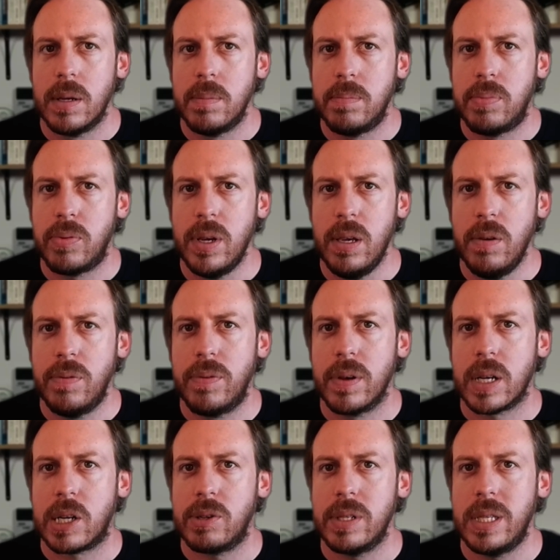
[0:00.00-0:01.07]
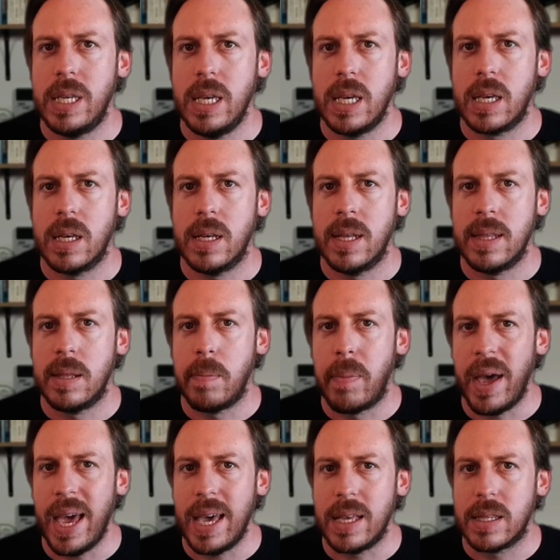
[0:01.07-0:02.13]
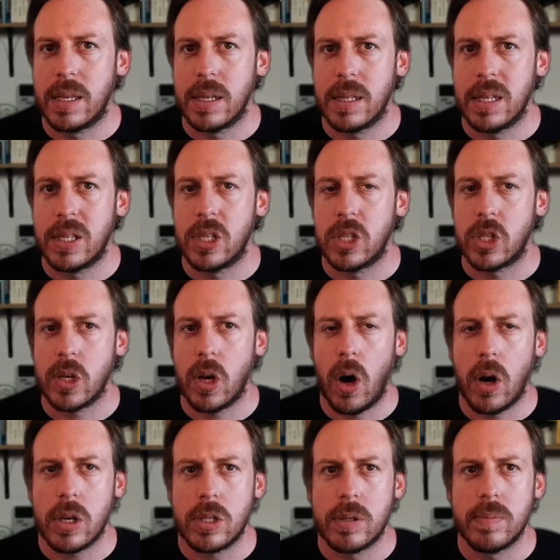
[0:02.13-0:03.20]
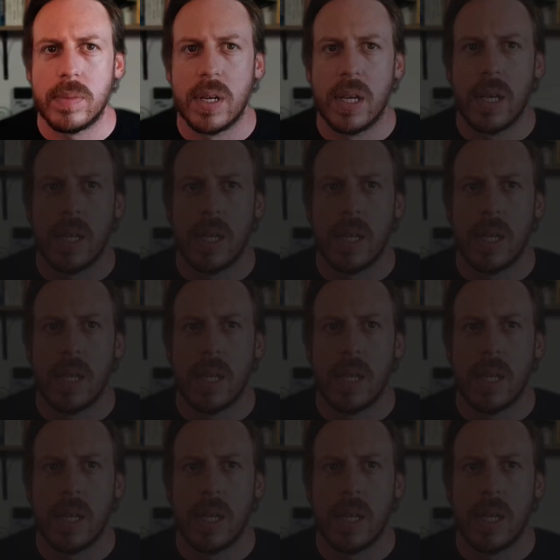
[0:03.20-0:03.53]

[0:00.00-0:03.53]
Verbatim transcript: brief, critique, debate. This is awesome.